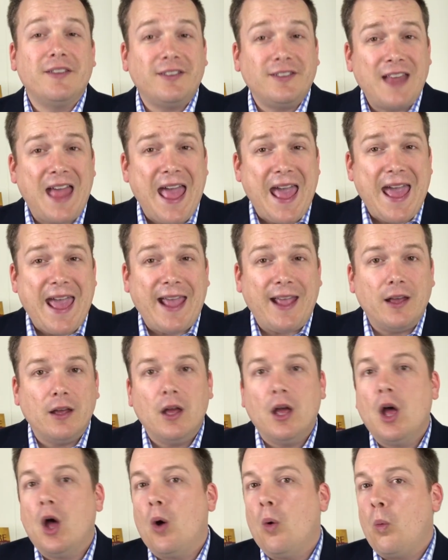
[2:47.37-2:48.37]

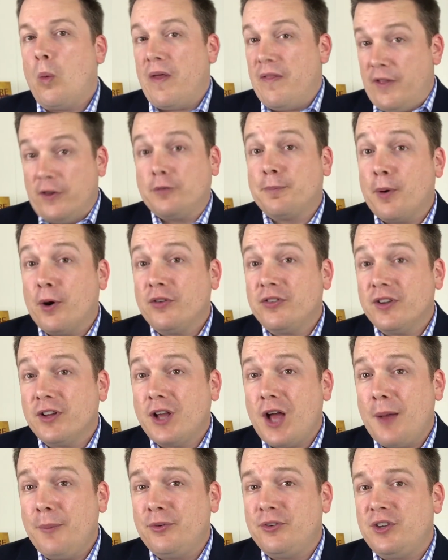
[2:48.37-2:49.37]
Say, "When this
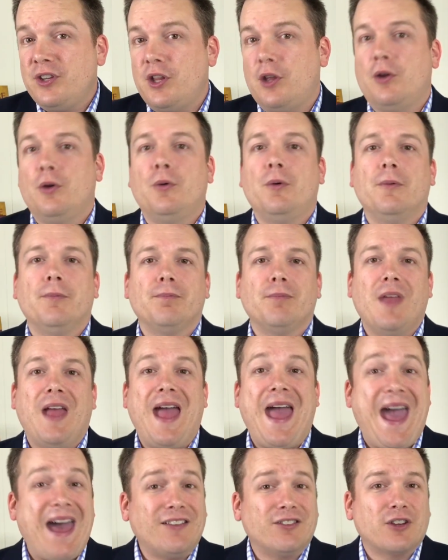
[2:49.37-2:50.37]
person comes to you,
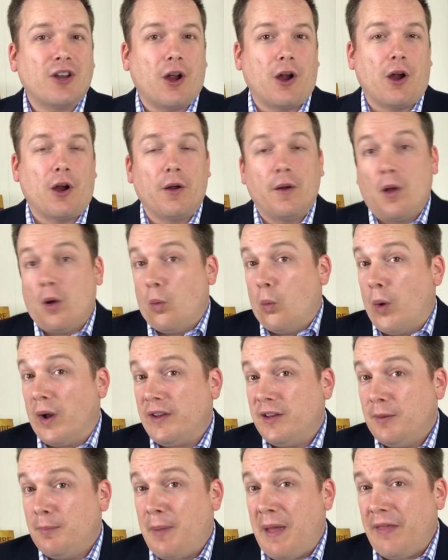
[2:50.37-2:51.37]
ask her,
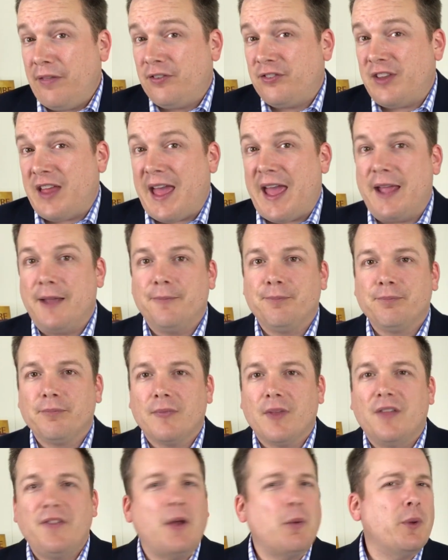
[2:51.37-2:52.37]
'What did Beth say?'
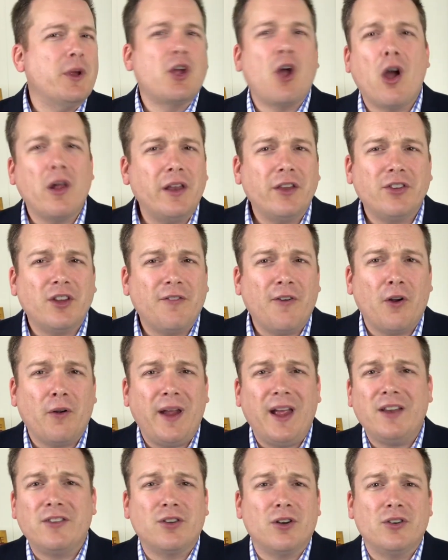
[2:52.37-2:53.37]
Then regardless of
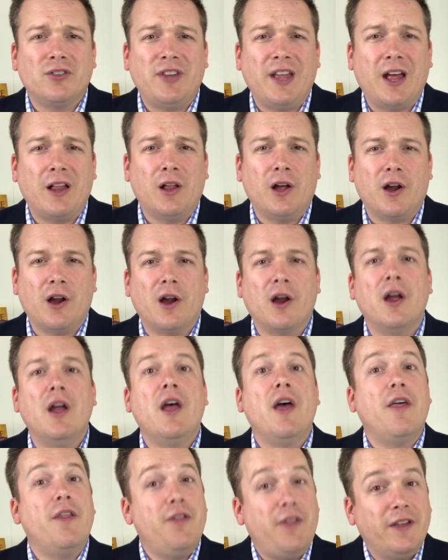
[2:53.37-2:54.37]
her answer, tell her,
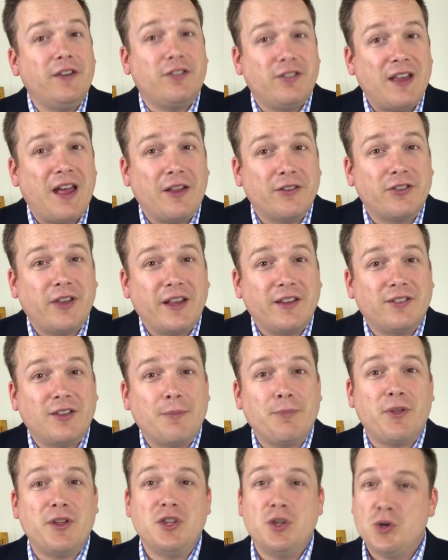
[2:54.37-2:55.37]
'This sounds like
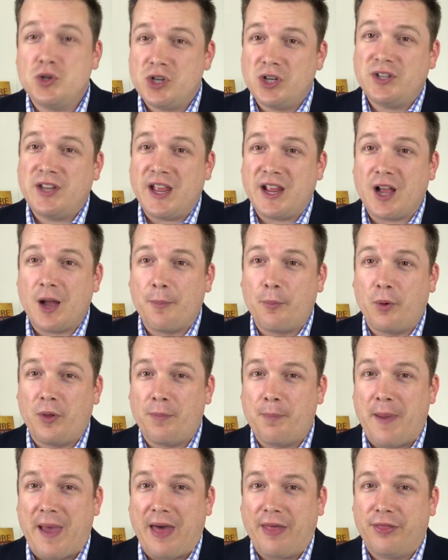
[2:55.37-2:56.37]
something you should take up
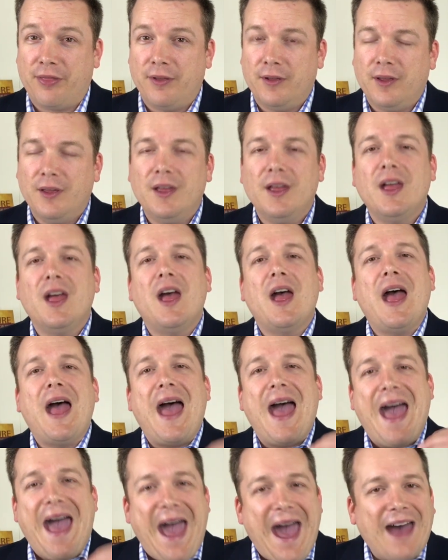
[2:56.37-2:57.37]
with Beth.'"
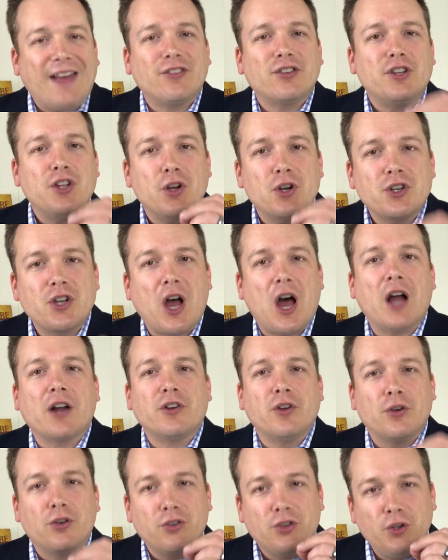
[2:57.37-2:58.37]
Ask your
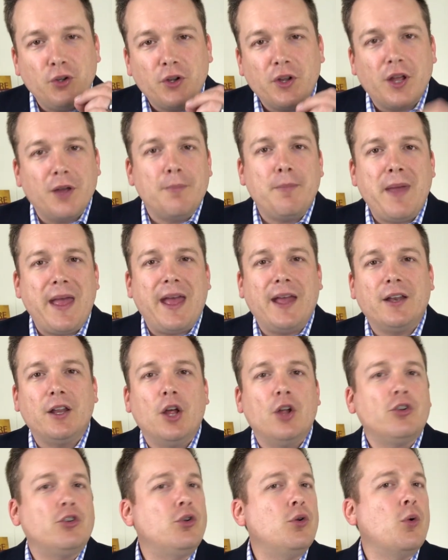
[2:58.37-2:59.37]
doctors to
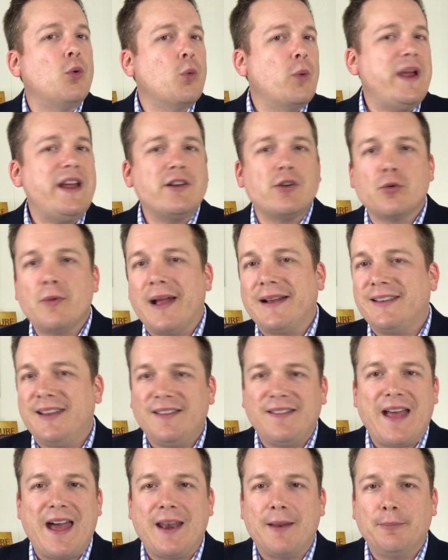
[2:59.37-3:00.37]
commit to
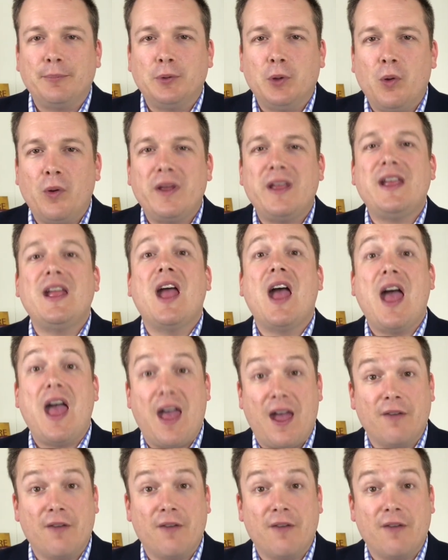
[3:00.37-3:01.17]
redirecting that employee